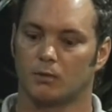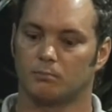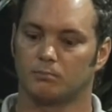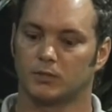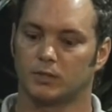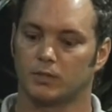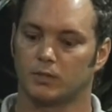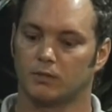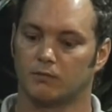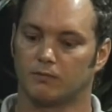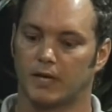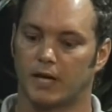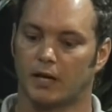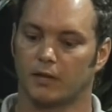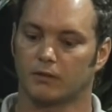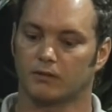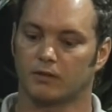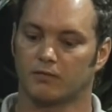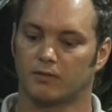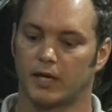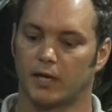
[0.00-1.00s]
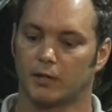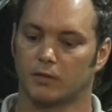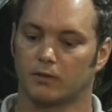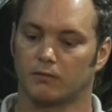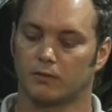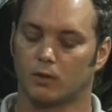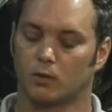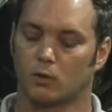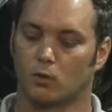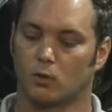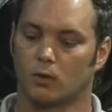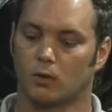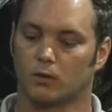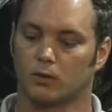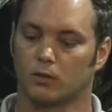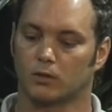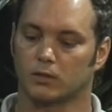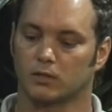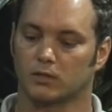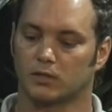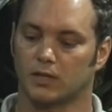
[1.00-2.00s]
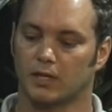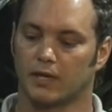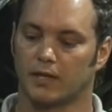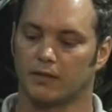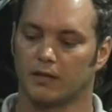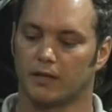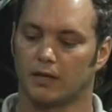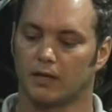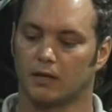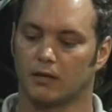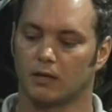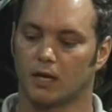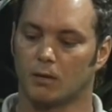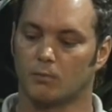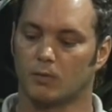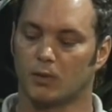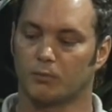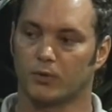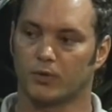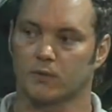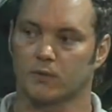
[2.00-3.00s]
to the value of the corals, and then come up with a